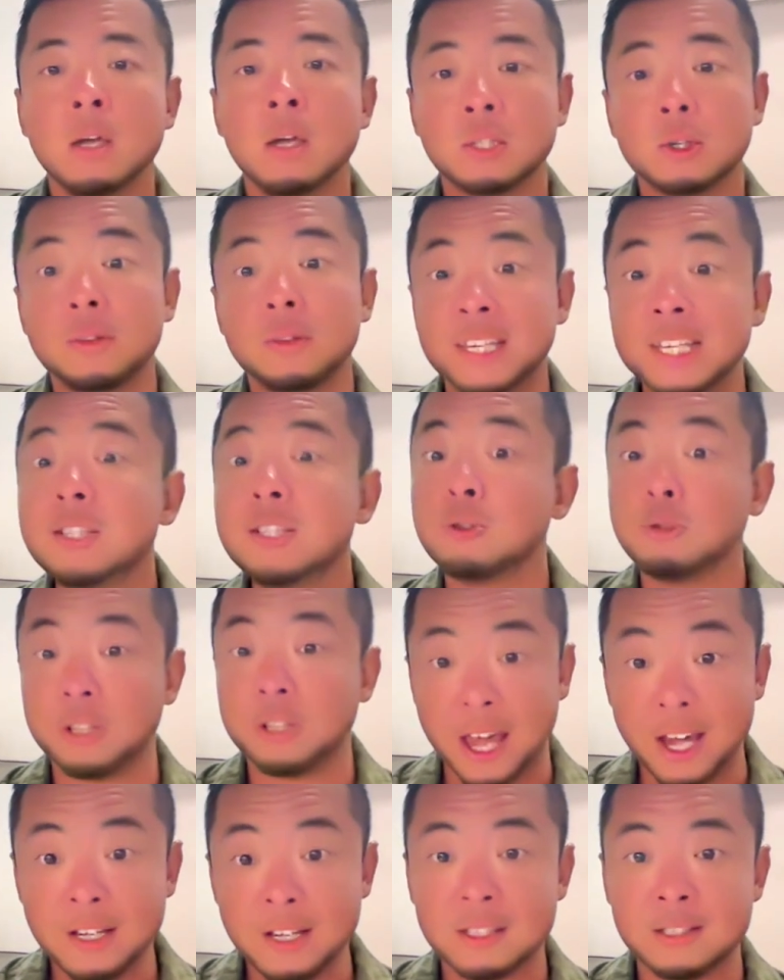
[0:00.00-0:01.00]
So these two
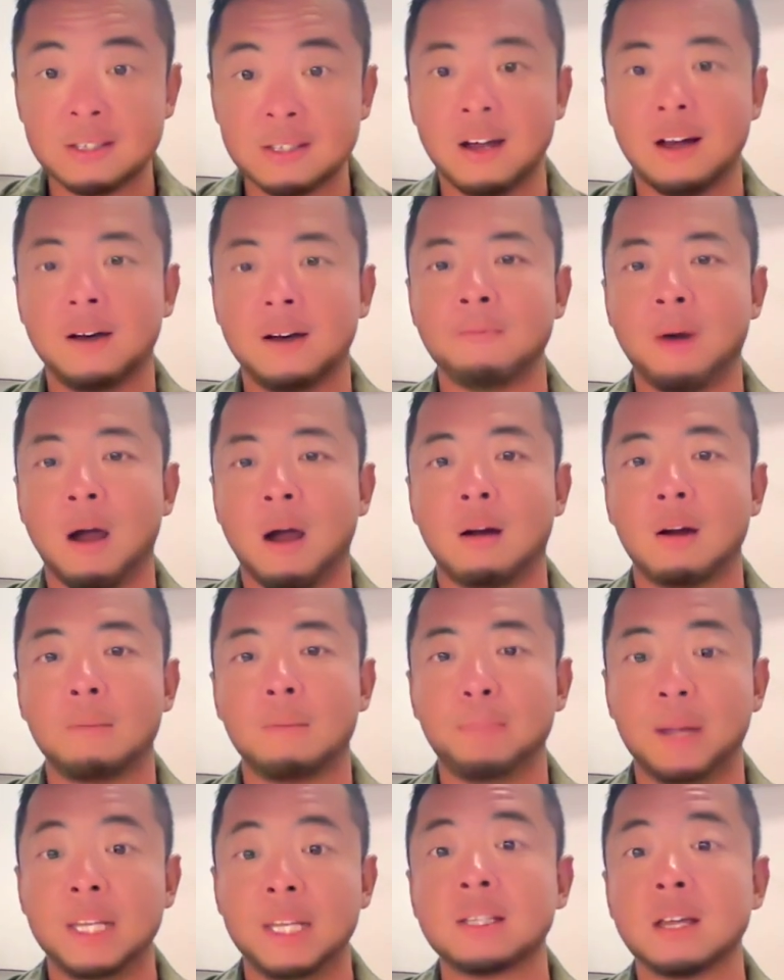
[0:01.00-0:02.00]
decks are
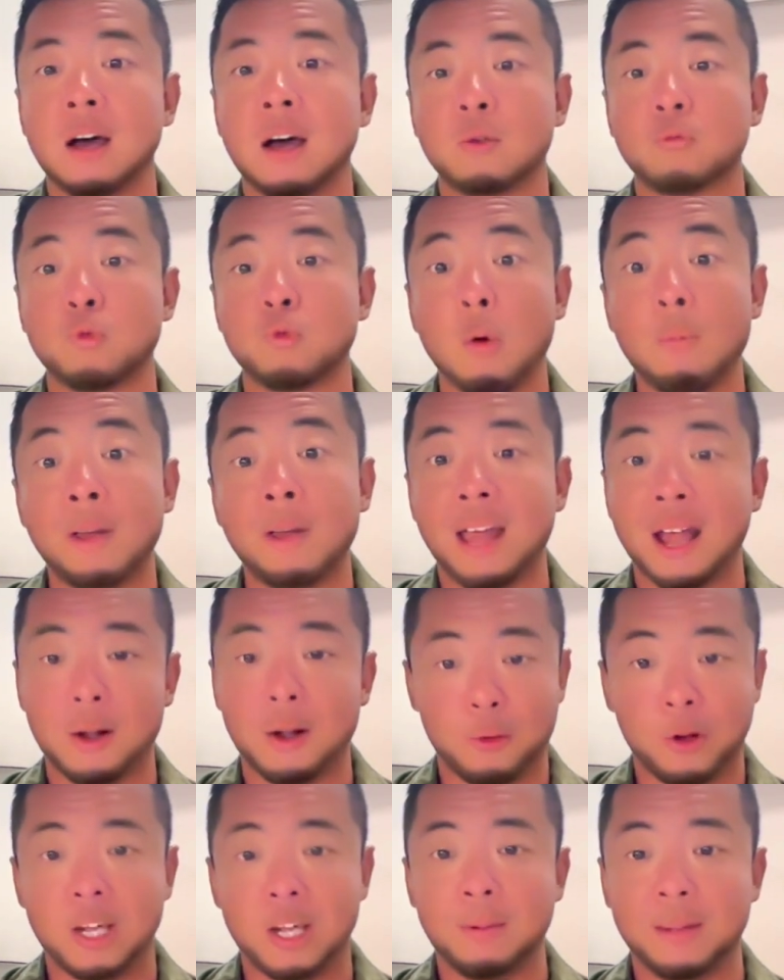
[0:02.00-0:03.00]
based on Roman
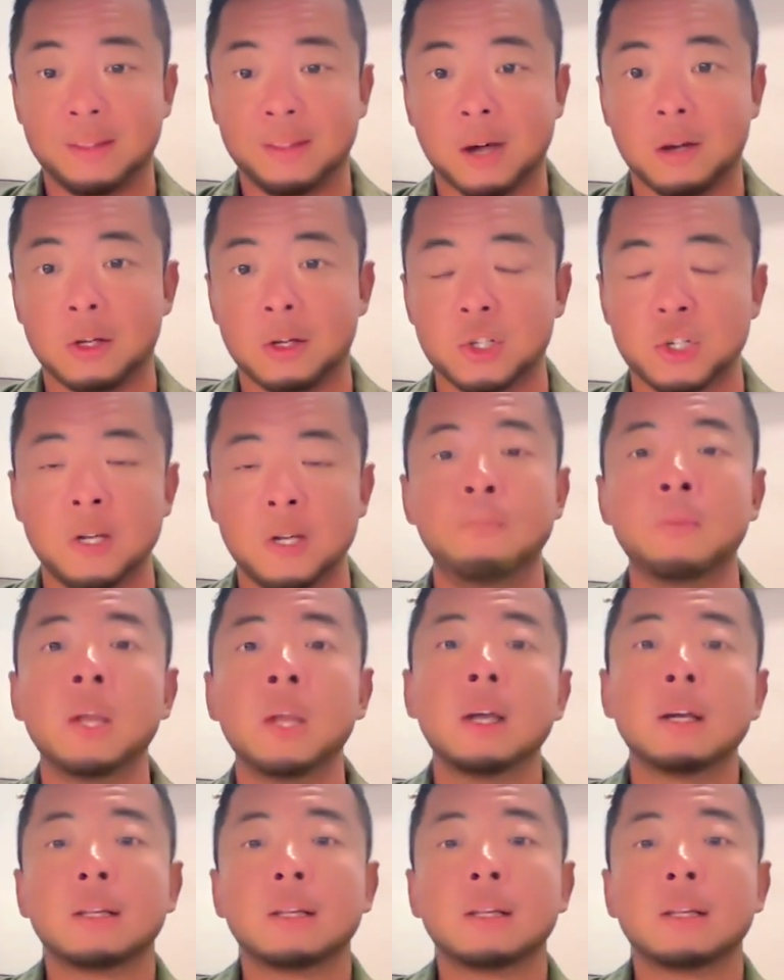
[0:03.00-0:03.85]
and Greek mythology.